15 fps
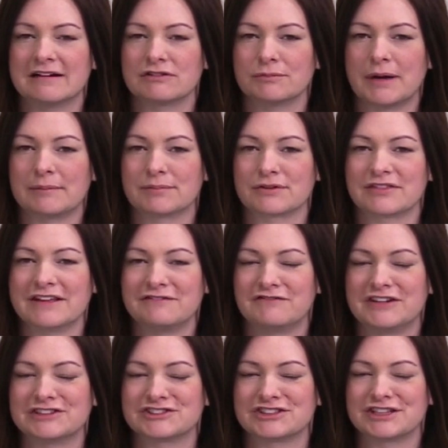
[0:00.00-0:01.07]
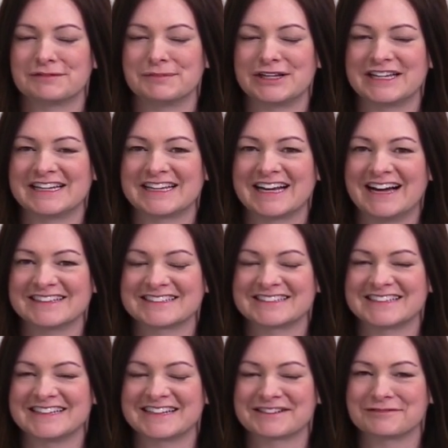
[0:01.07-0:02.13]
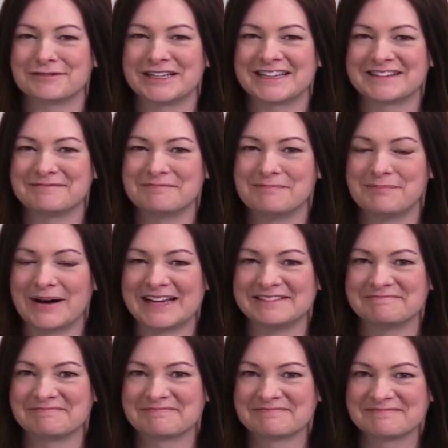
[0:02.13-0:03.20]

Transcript: And remember, think finishing at the beginning. I'll see you next week. Bye.